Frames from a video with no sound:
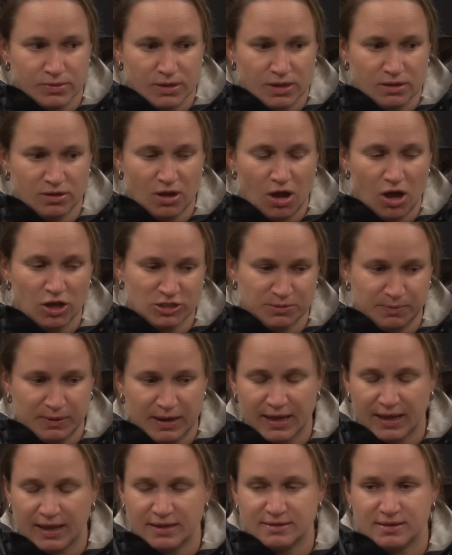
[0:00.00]
It's hard to
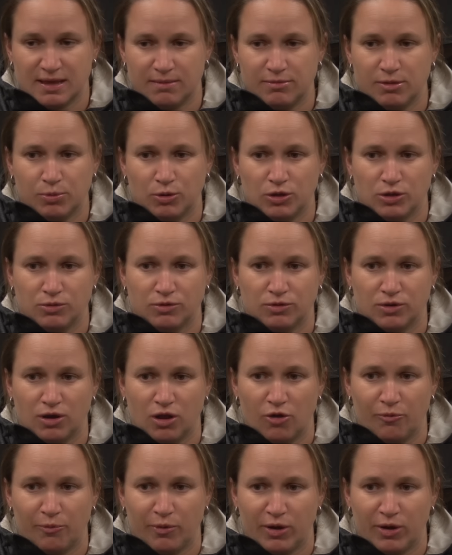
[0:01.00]
play against them. They put you under a lot of